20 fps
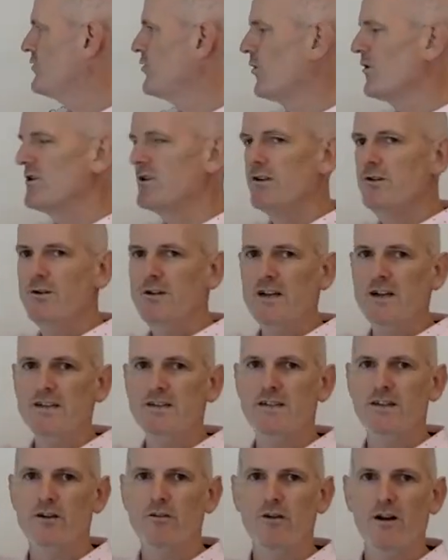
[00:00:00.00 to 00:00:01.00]
George
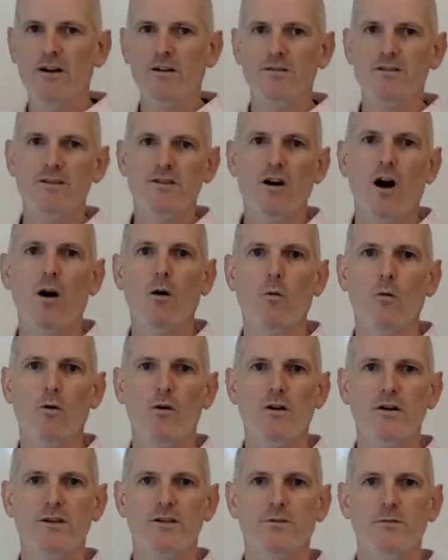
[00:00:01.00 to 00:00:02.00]
Lucas, the creator of Star
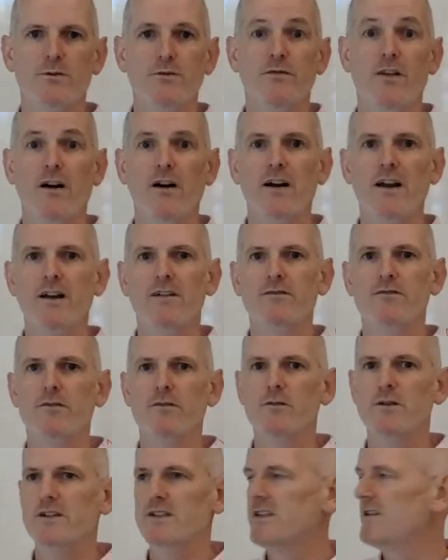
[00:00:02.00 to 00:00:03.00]
Wars, was very
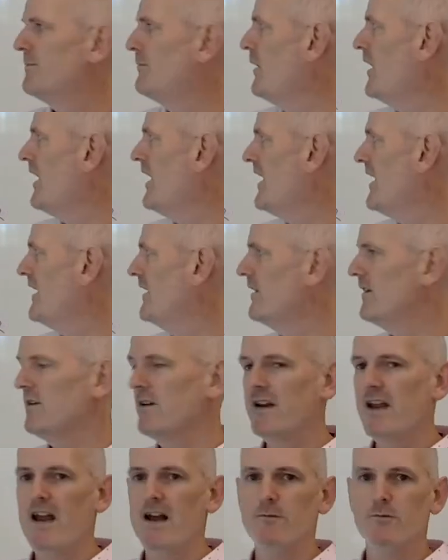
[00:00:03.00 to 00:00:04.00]
influenced by
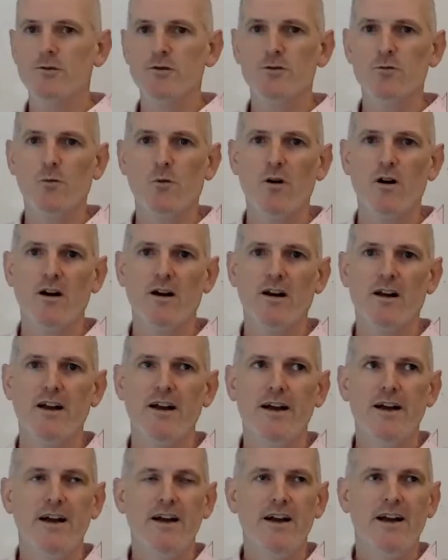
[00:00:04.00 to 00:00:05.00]
Campbell's work,
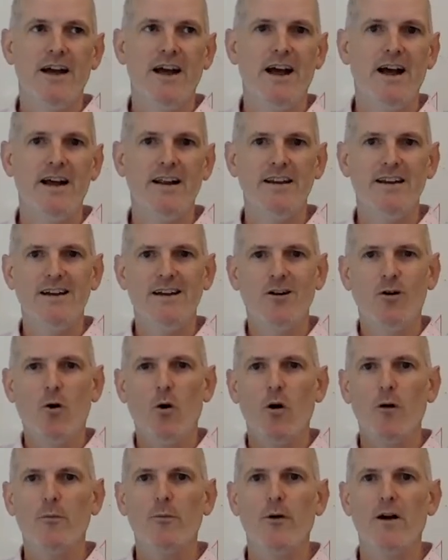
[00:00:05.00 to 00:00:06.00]
and he
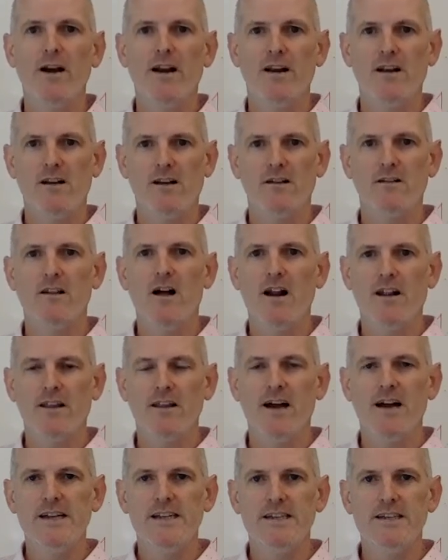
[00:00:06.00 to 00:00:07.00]
incorporated a lot of
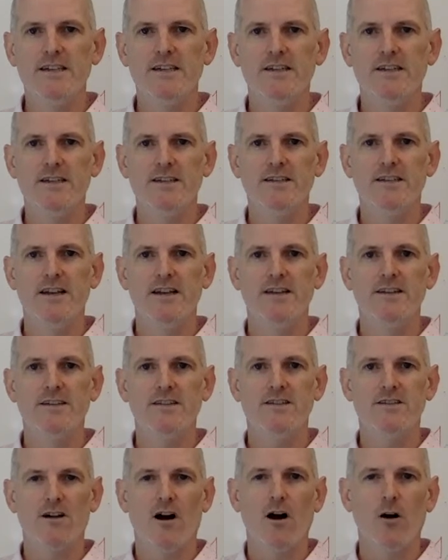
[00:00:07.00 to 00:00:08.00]
the ideas into
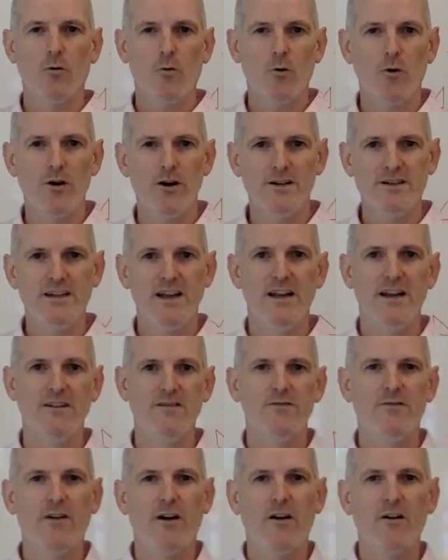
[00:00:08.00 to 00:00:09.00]
Star Wars in a
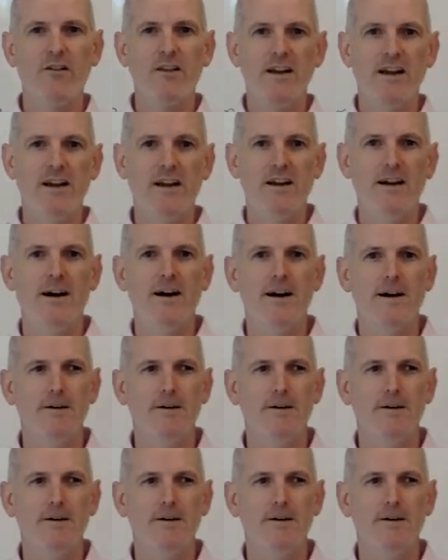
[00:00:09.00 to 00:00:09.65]
fairly